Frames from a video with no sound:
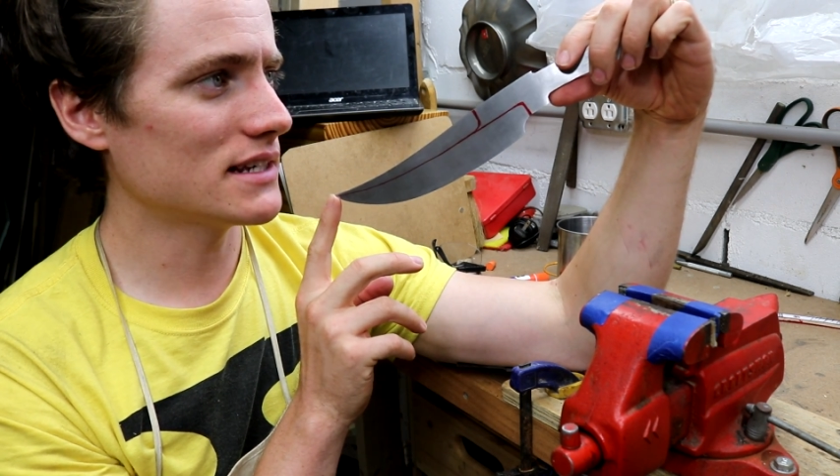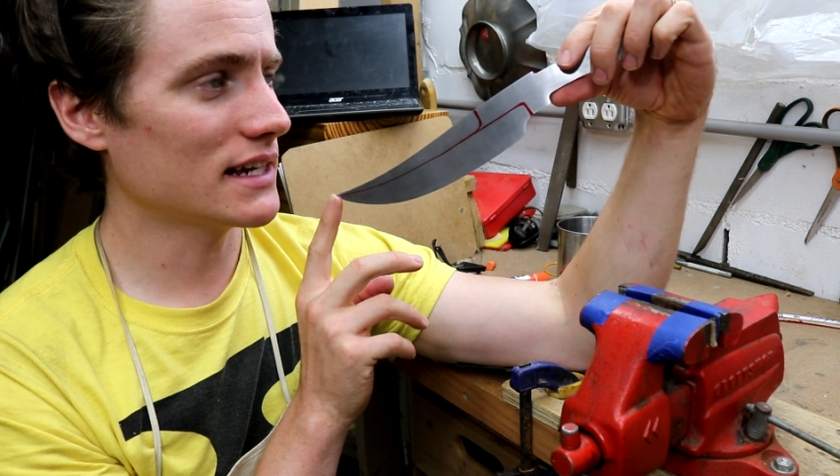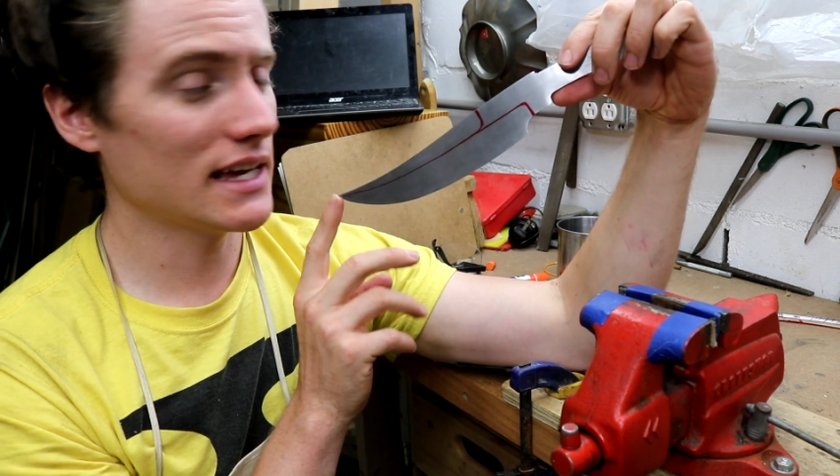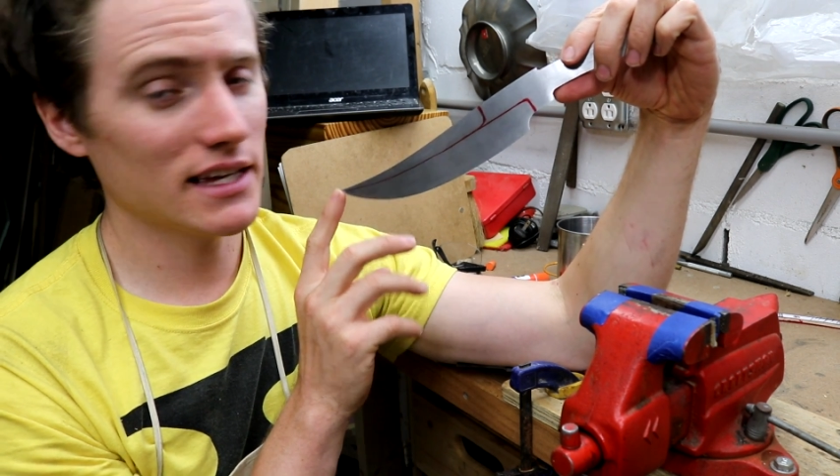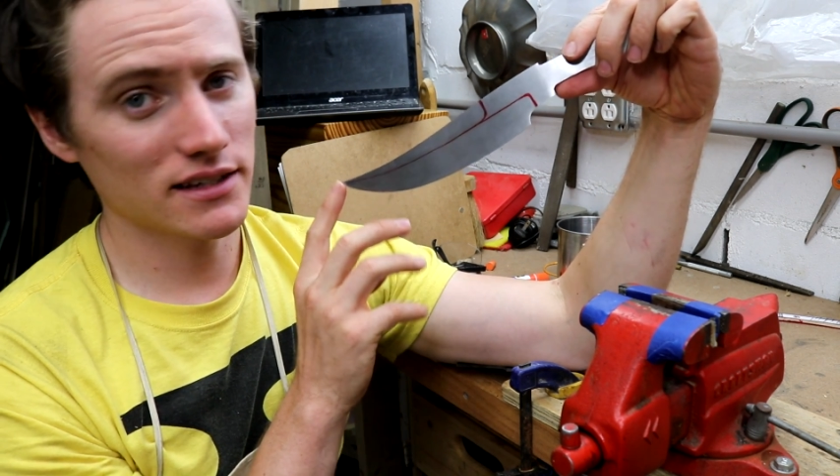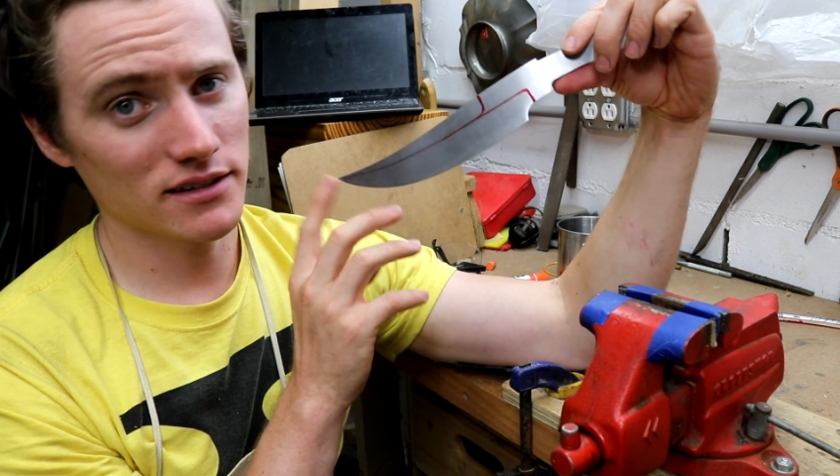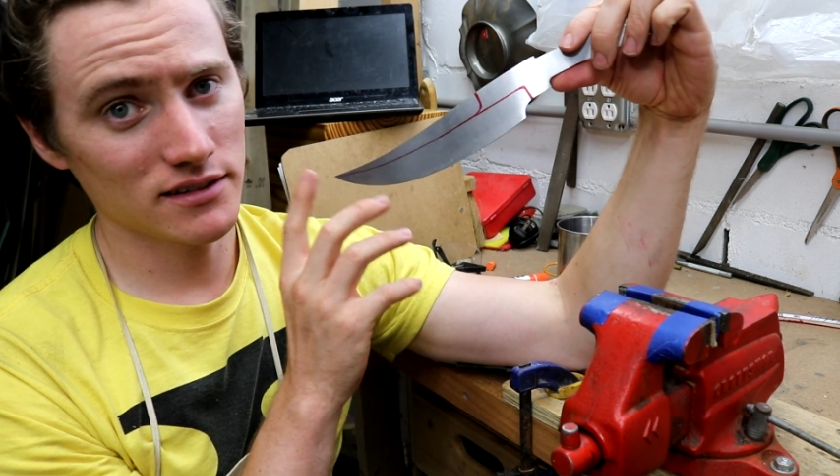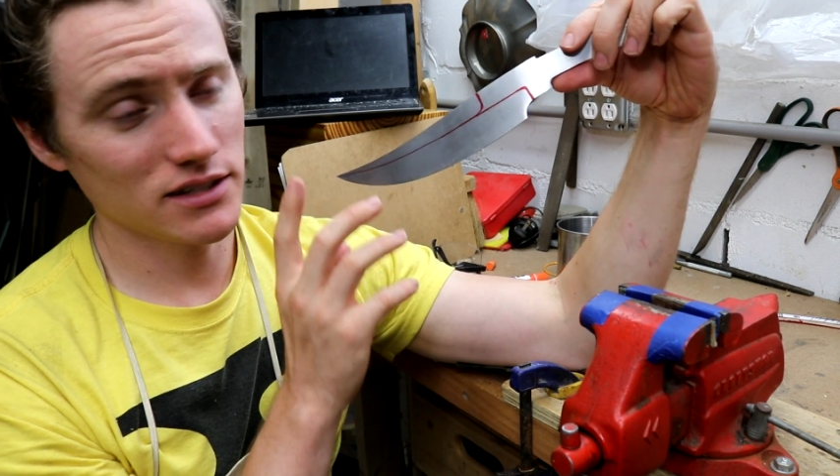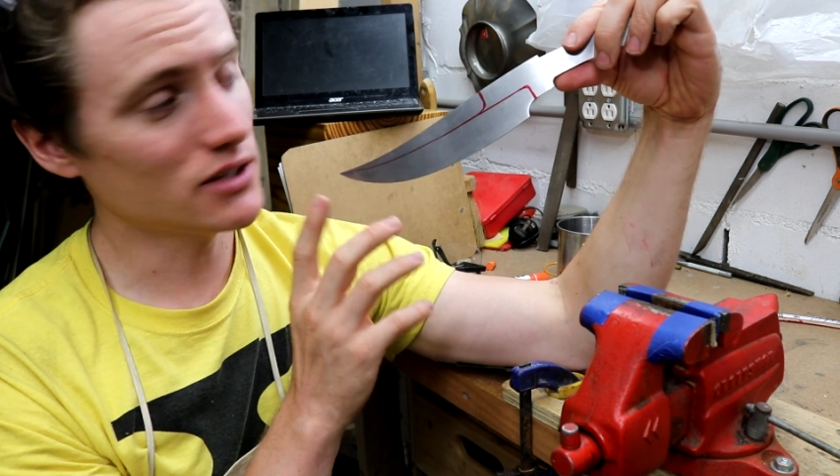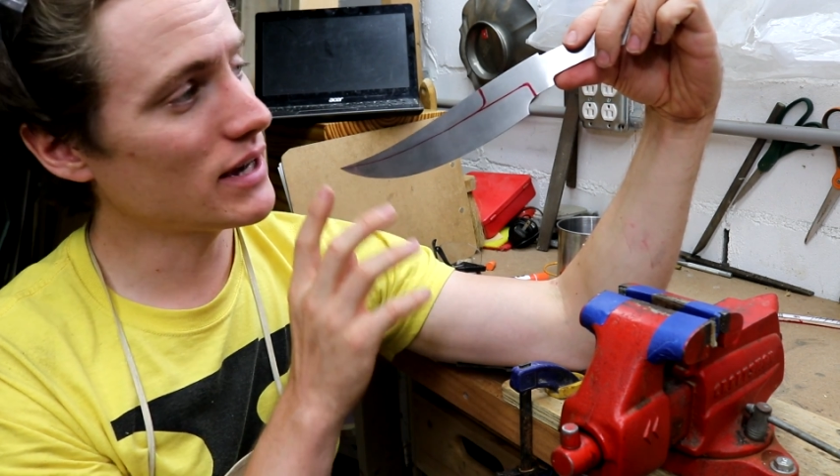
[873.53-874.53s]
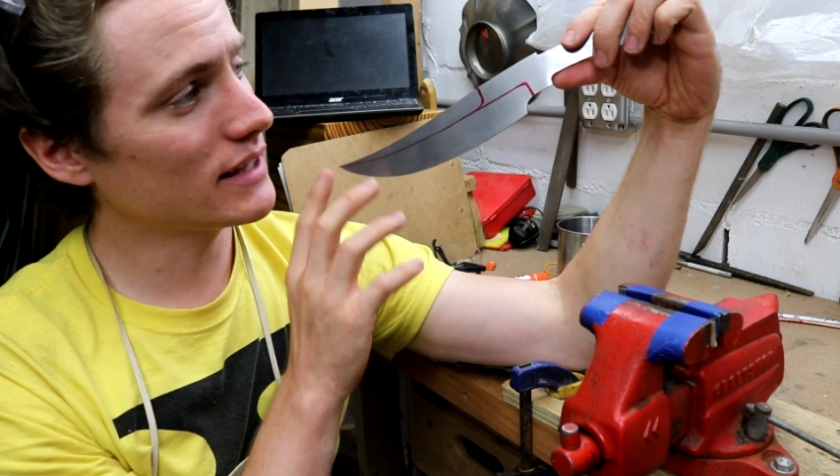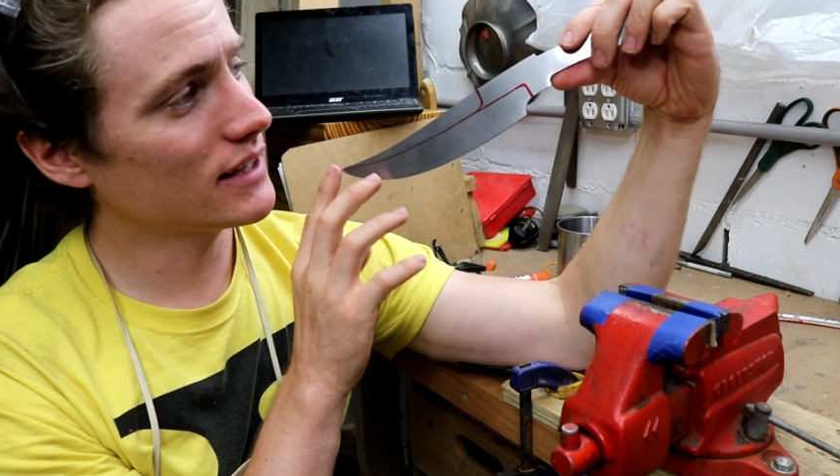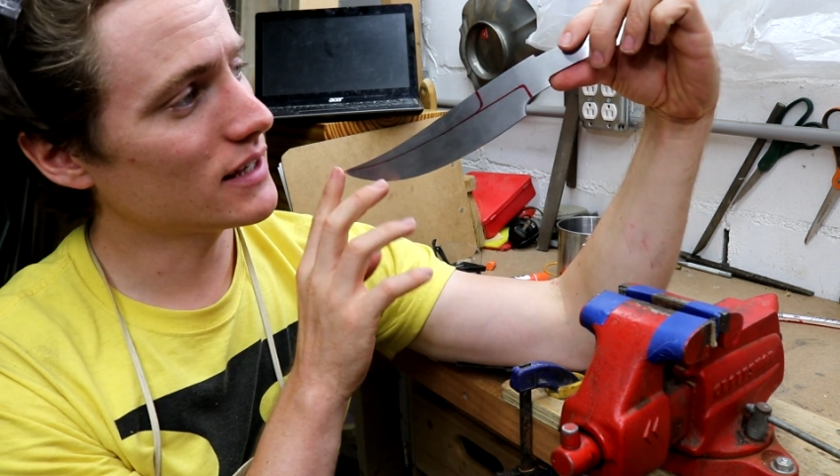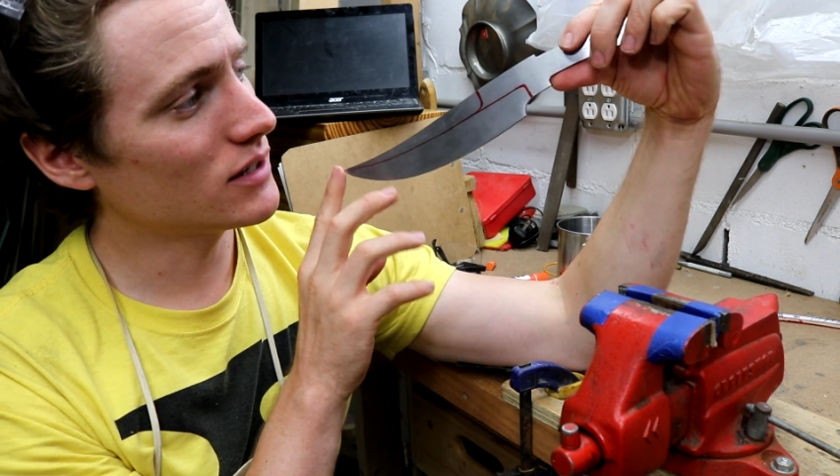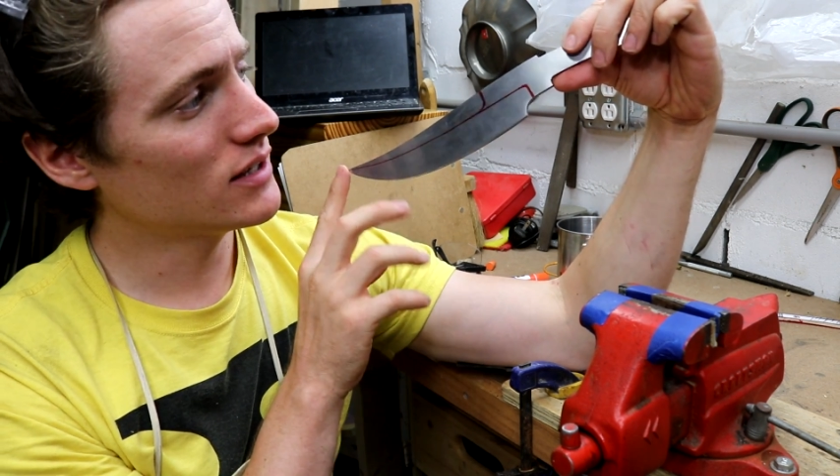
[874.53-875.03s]
I can, at
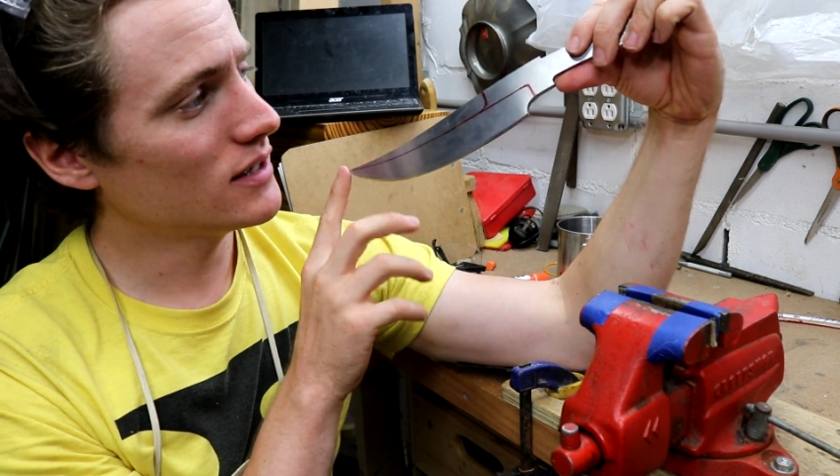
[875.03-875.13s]
that